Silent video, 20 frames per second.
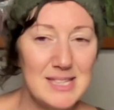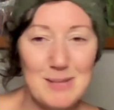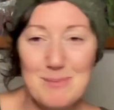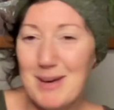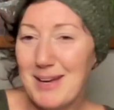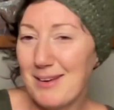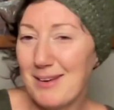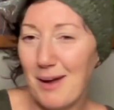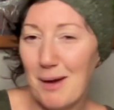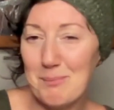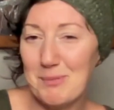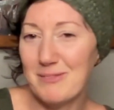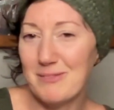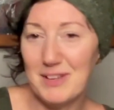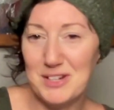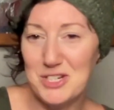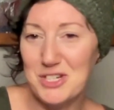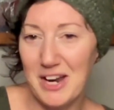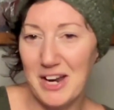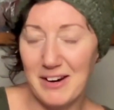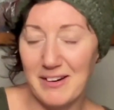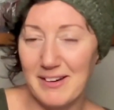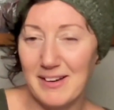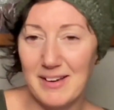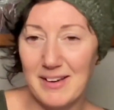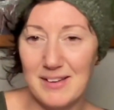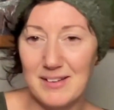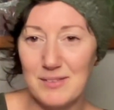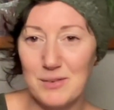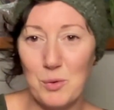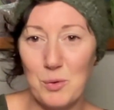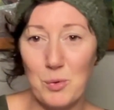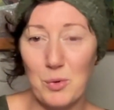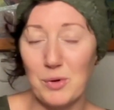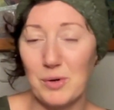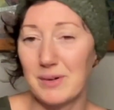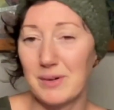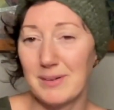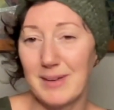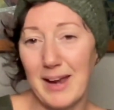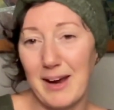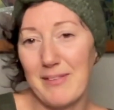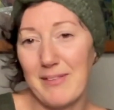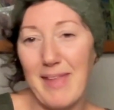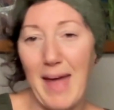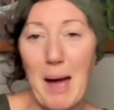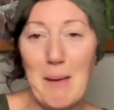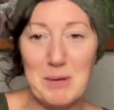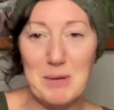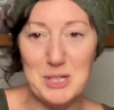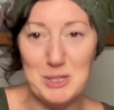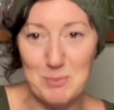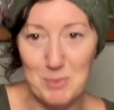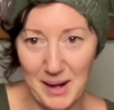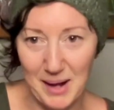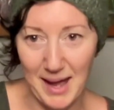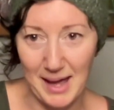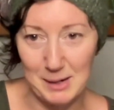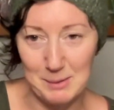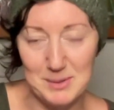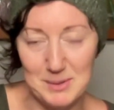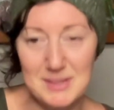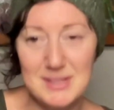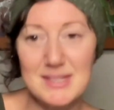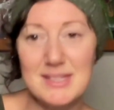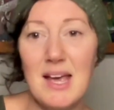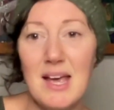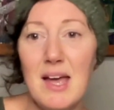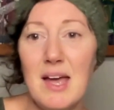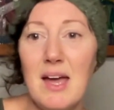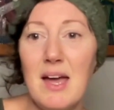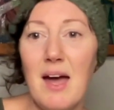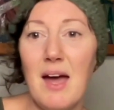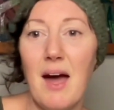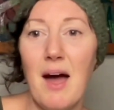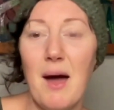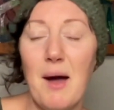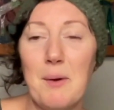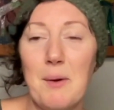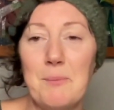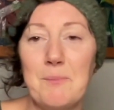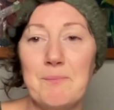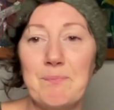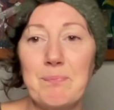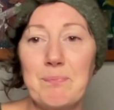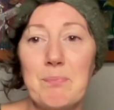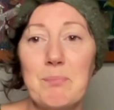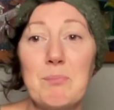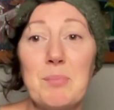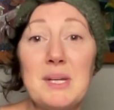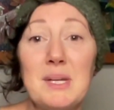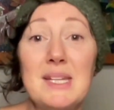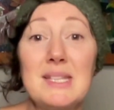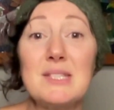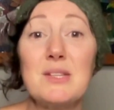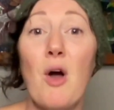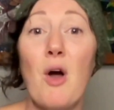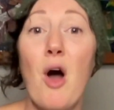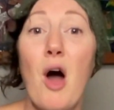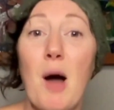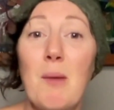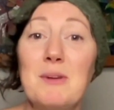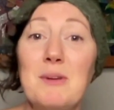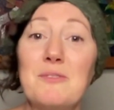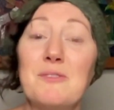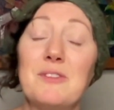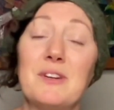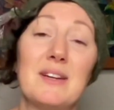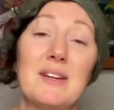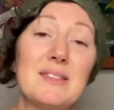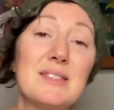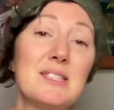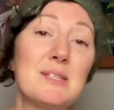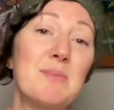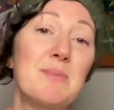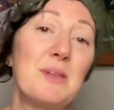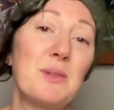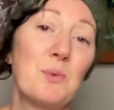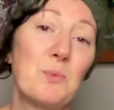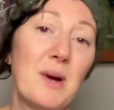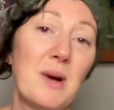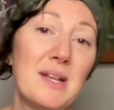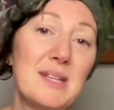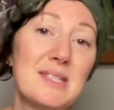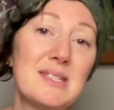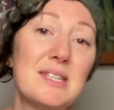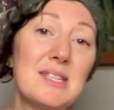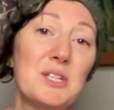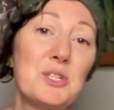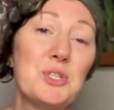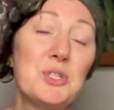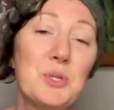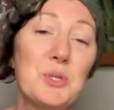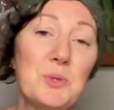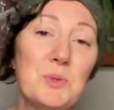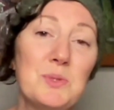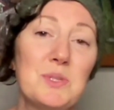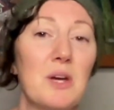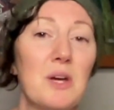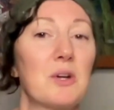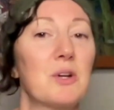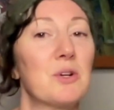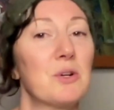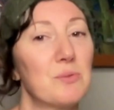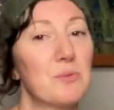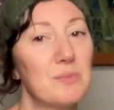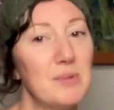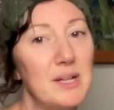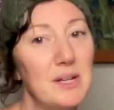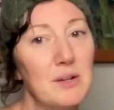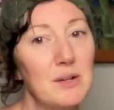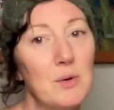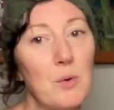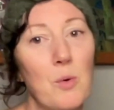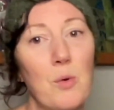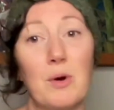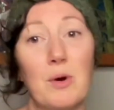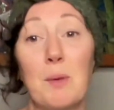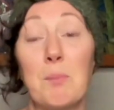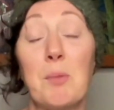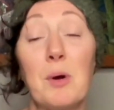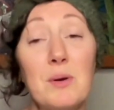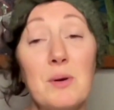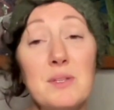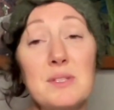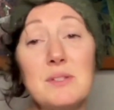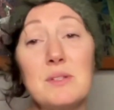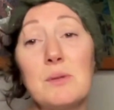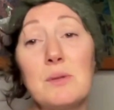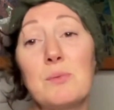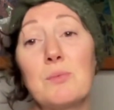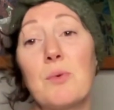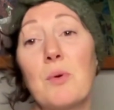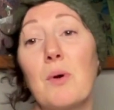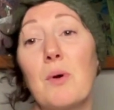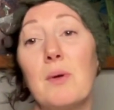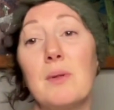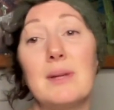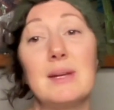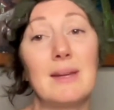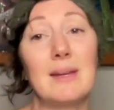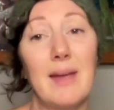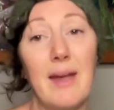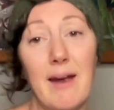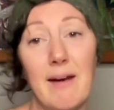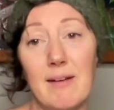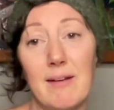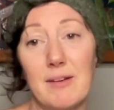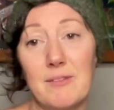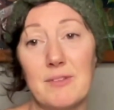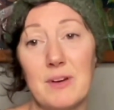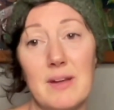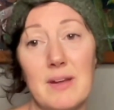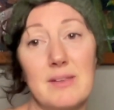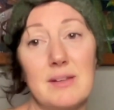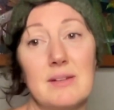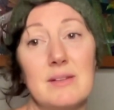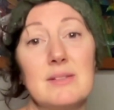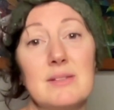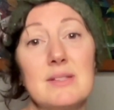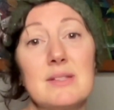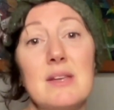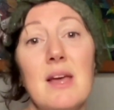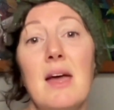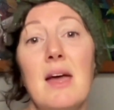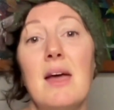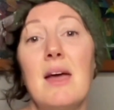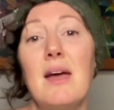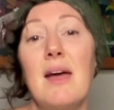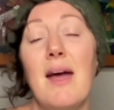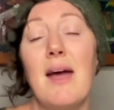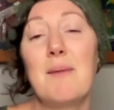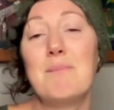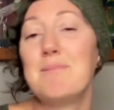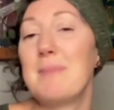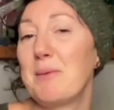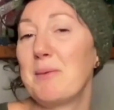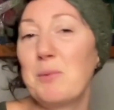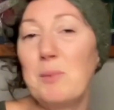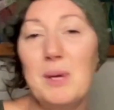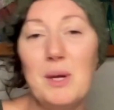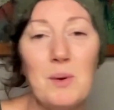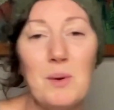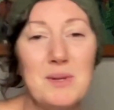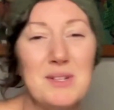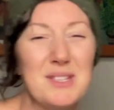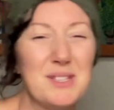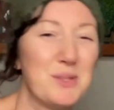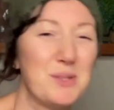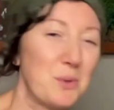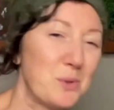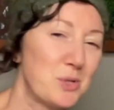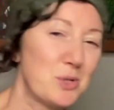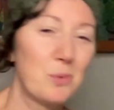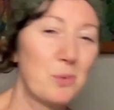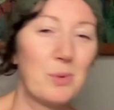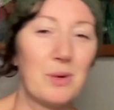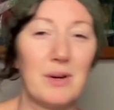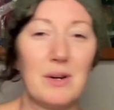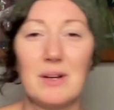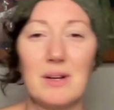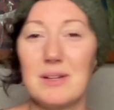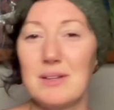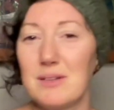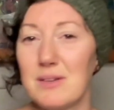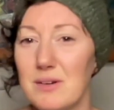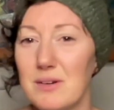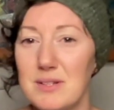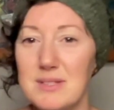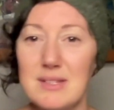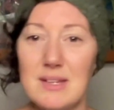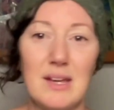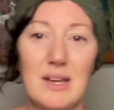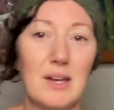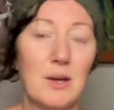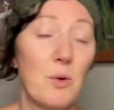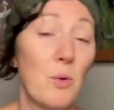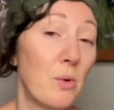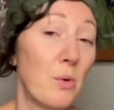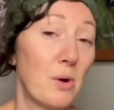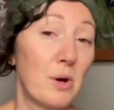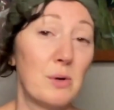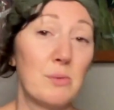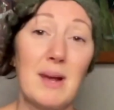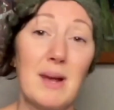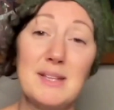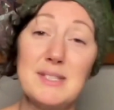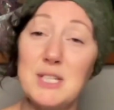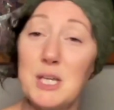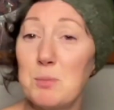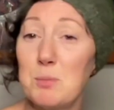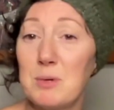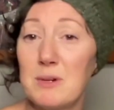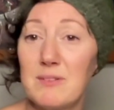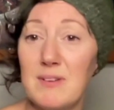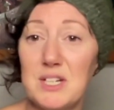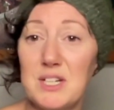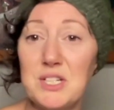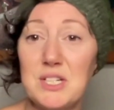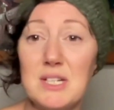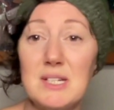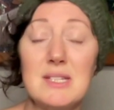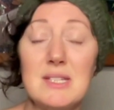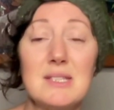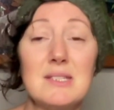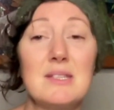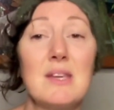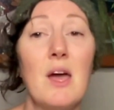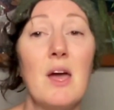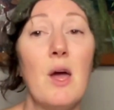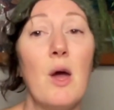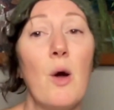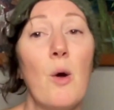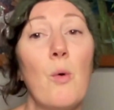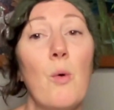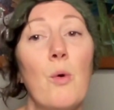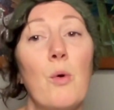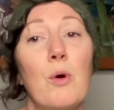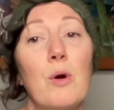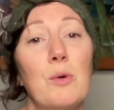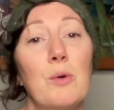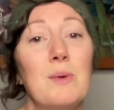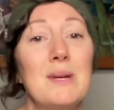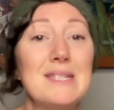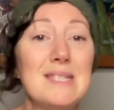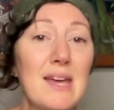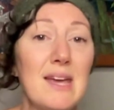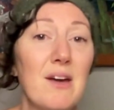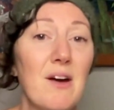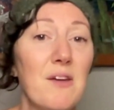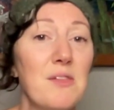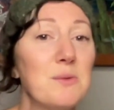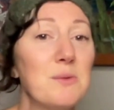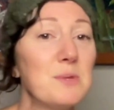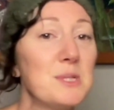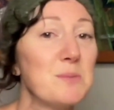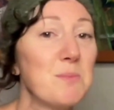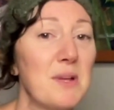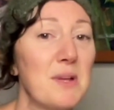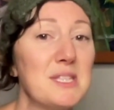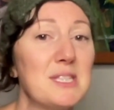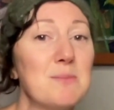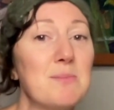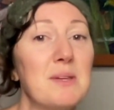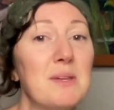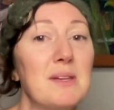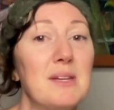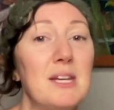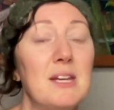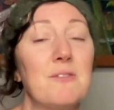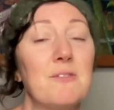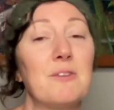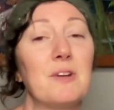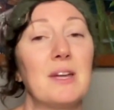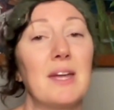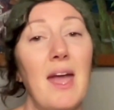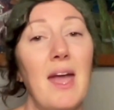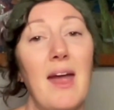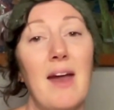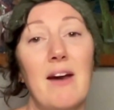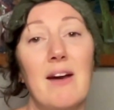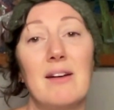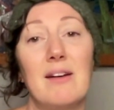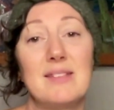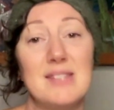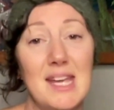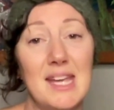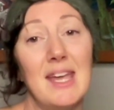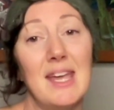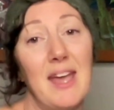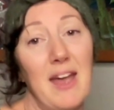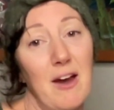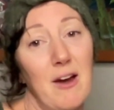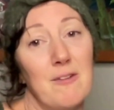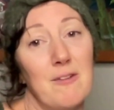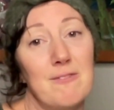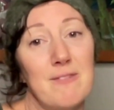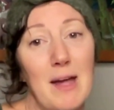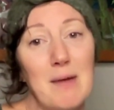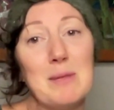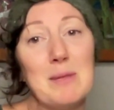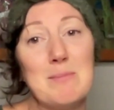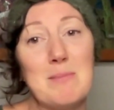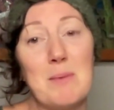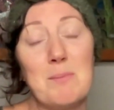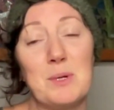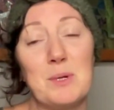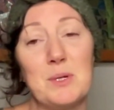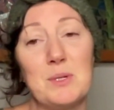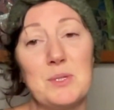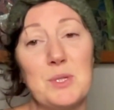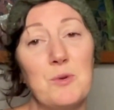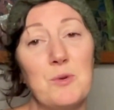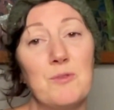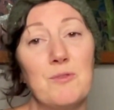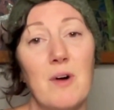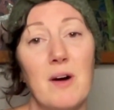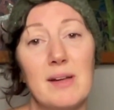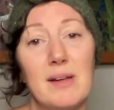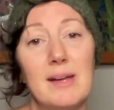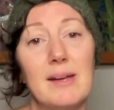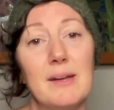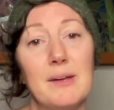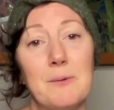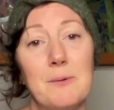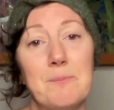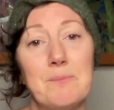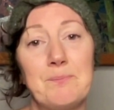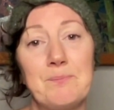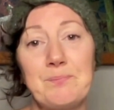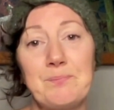You might not be vegetarian or care that much about animals, but it's common for us to be the ones that choose a career or a personal role in caring for others. And maybe we go into social work, nursing, or rescue professions, or we take on the responsibility for taking care of family members who fall ill.